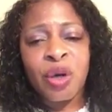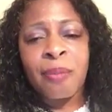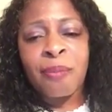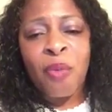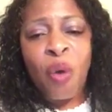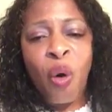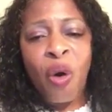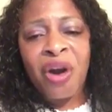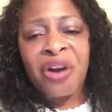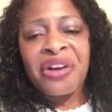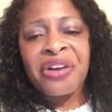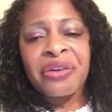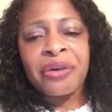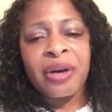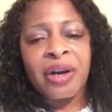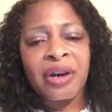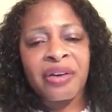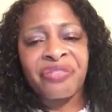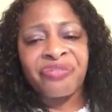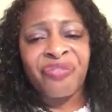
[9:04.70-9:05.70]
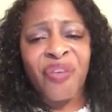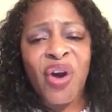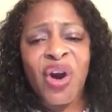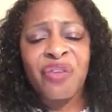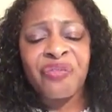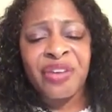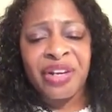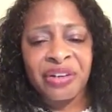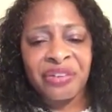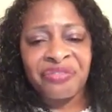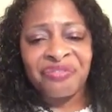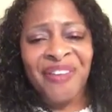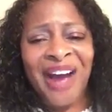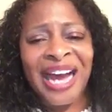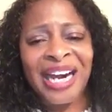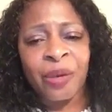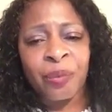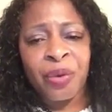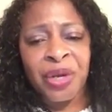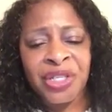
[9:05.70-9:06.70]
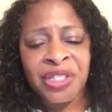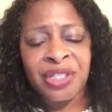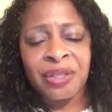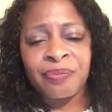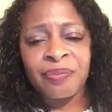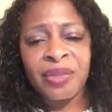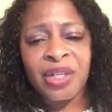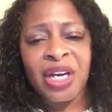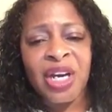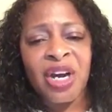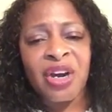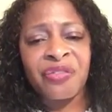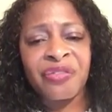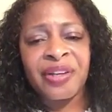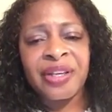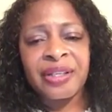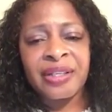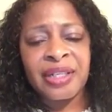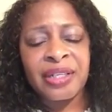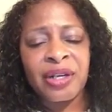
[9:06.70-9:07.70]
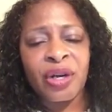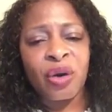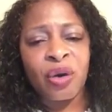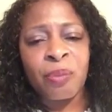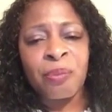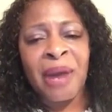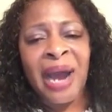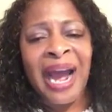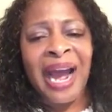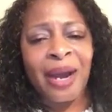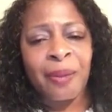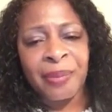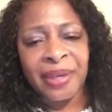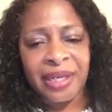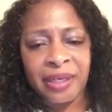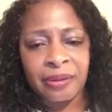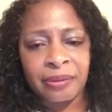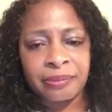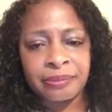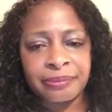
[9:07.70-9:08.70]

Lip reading: more fervent followers of, Muhammad.